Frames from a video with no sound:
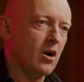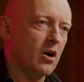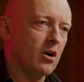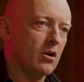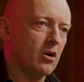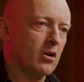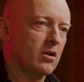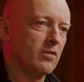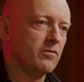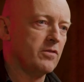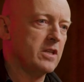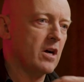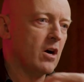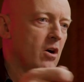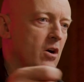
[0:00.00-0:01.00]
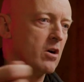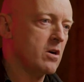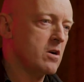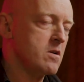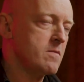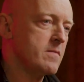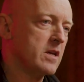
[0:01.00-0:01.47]
arc of the
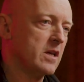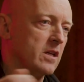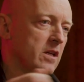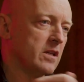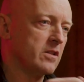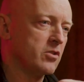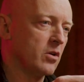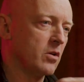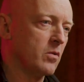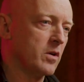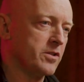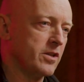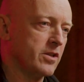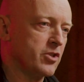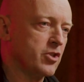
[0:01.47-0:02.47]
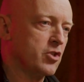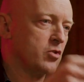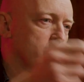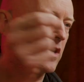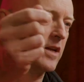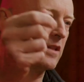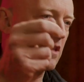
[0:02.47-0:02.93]
arm in it, so it wasn't a
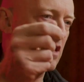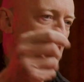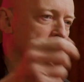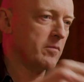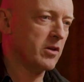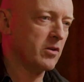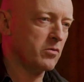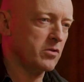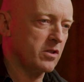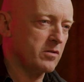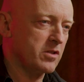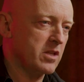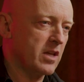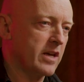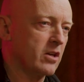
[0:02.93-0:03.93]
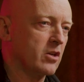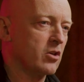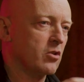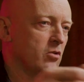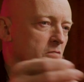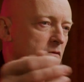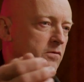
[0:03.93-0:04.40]
straight line, but it was a slight
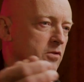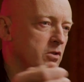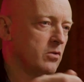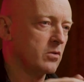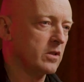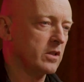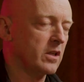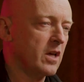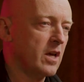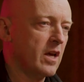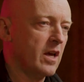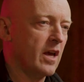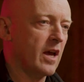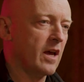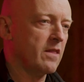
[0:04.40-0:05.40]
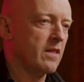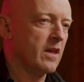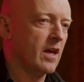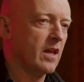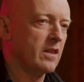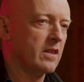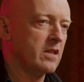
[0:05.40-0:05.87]
curve to it, and
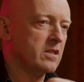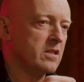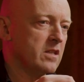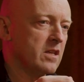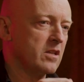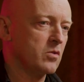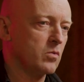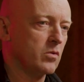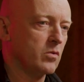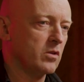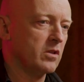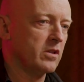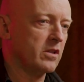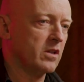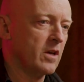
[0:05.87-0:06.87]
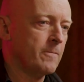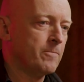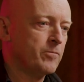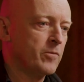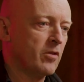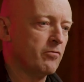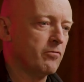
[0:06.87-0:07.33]
that these things were really
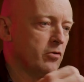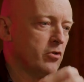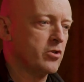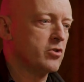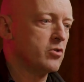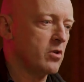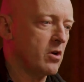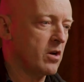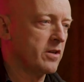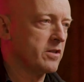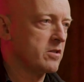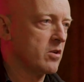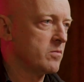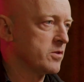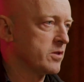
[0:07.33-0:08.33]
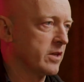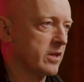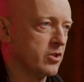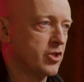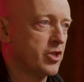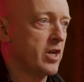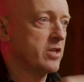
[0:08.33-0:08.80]
first drawn as almost like
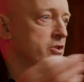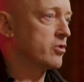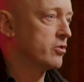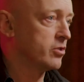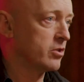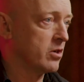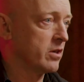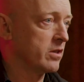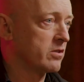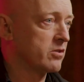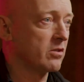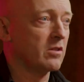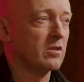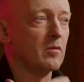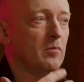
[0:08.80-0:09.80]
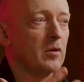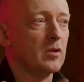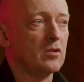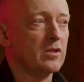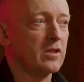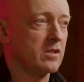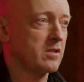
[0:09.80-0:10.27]
gesture drawings, so that the
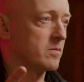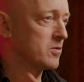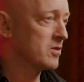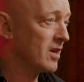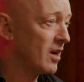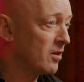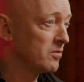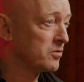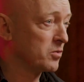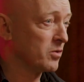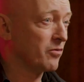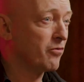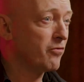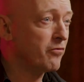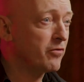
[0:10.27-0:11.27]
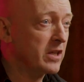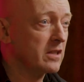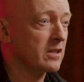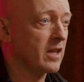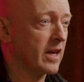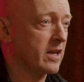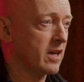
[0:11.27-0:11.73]
buildings themselves would
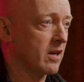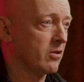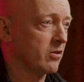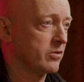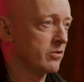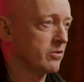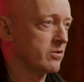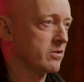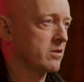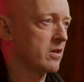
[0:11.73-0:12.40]
feel like characters,